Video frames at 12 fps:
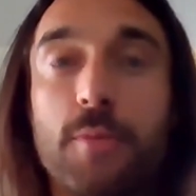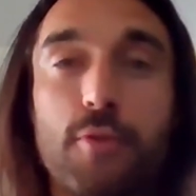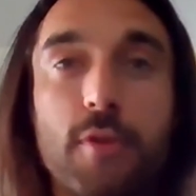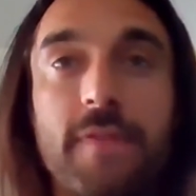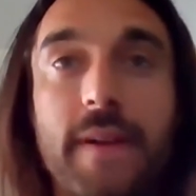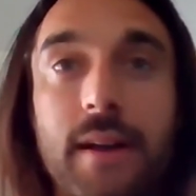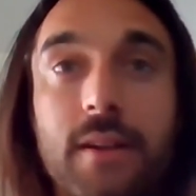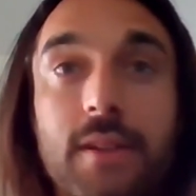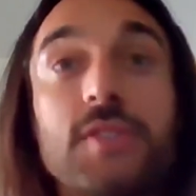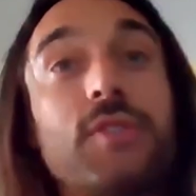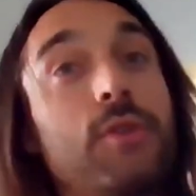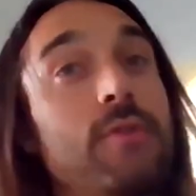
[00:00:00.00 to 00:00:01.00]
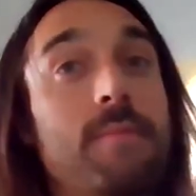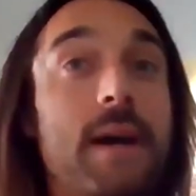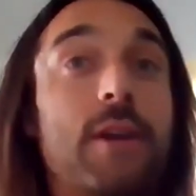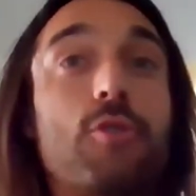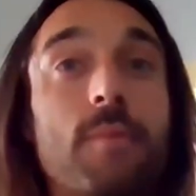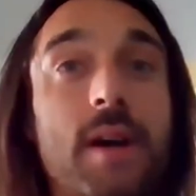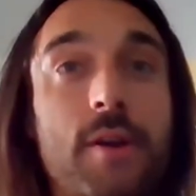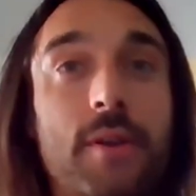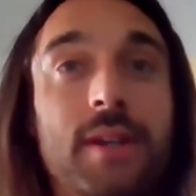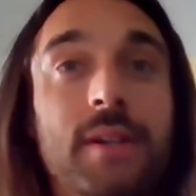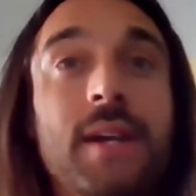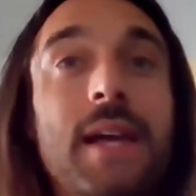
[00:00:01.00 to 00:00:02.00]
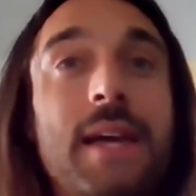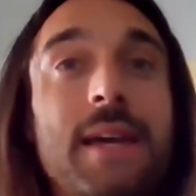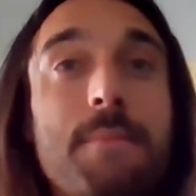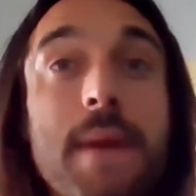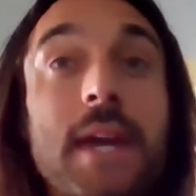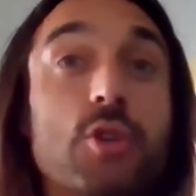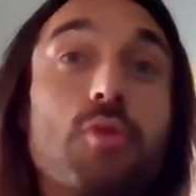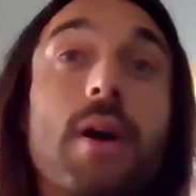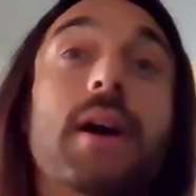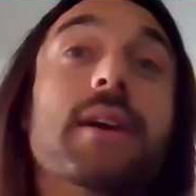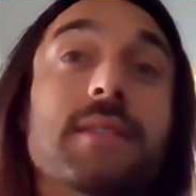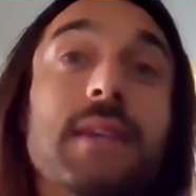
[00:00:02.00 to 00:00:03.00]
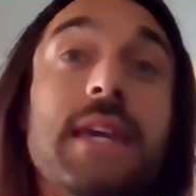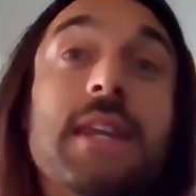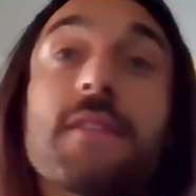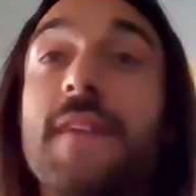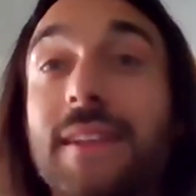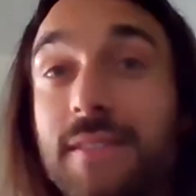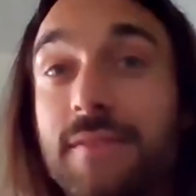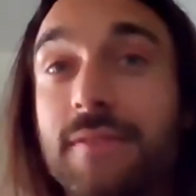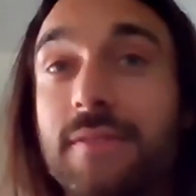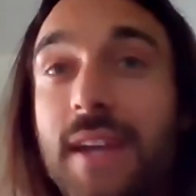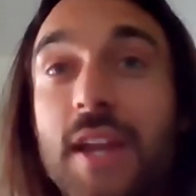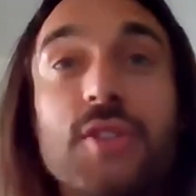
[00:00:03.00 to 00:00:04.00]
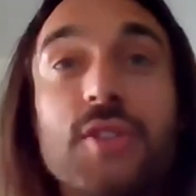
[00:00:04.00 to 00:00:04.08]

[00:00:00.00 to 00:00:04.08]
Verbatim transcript: profile, because certain microbiota make drugs ineffective and